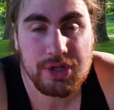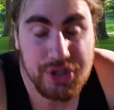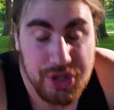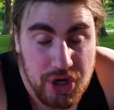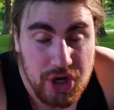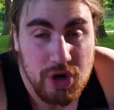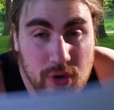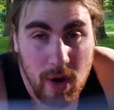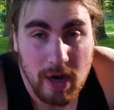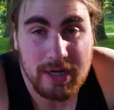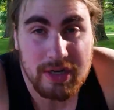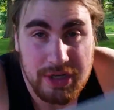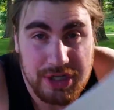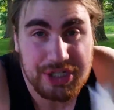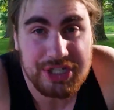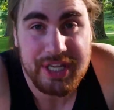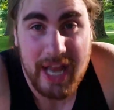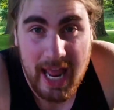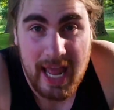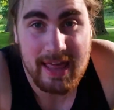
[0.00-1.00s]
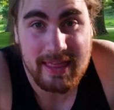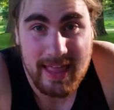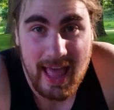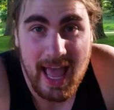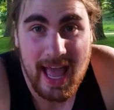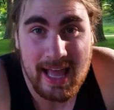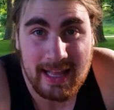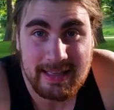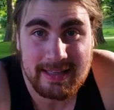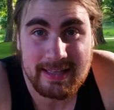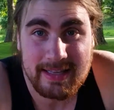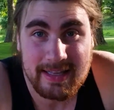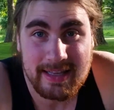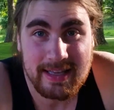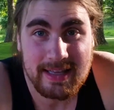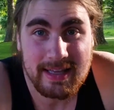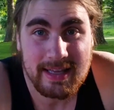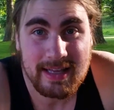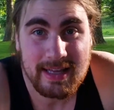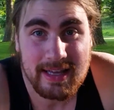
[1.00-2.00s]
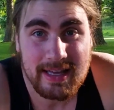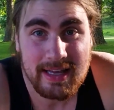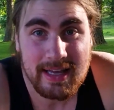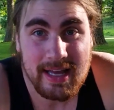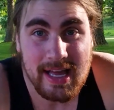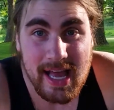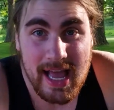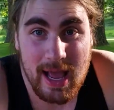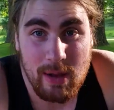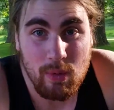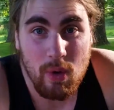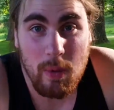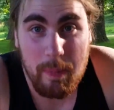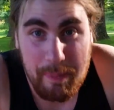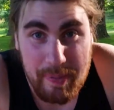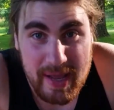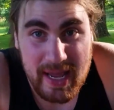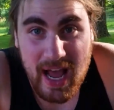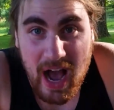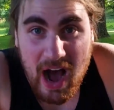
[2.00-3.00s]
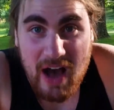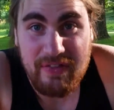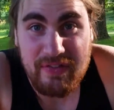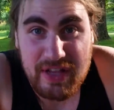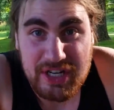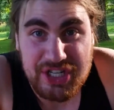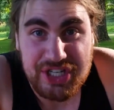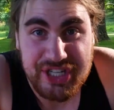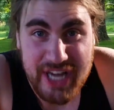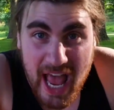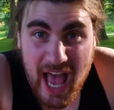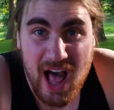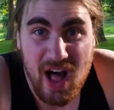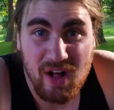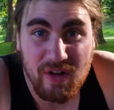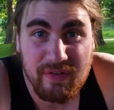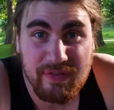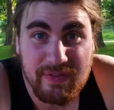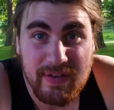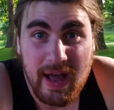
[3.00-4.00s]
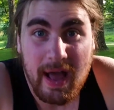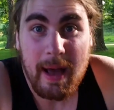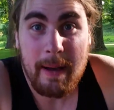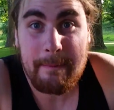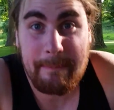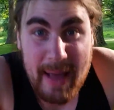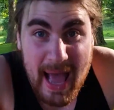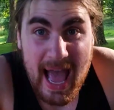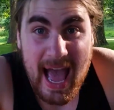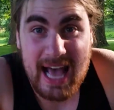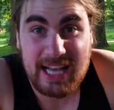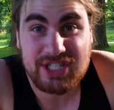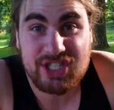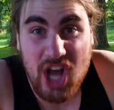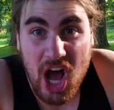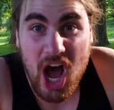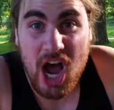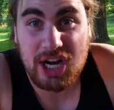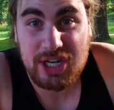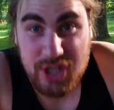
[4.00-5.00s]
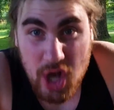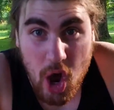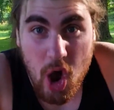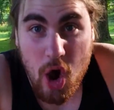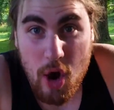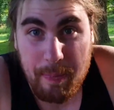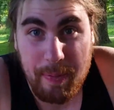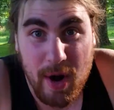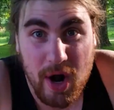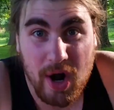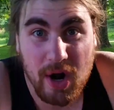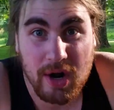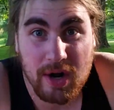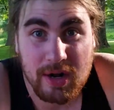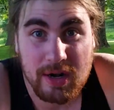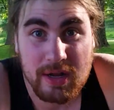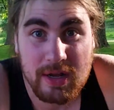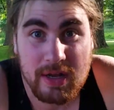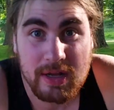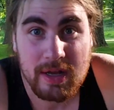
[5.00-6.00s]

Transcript: Do you understand that? It will be on the shelf past October.